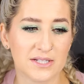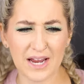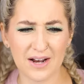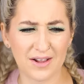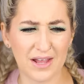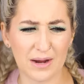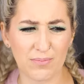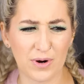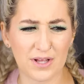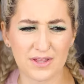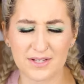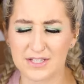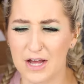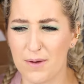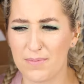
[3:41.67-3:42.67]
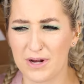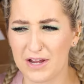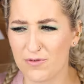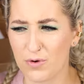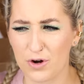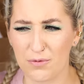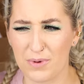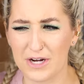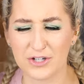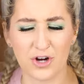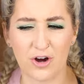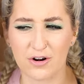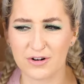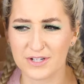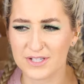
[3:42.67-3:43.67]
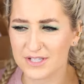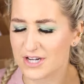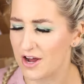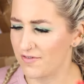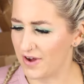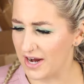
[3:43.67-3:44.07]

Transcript: Can I like break this up and give one to my daughter and stuff?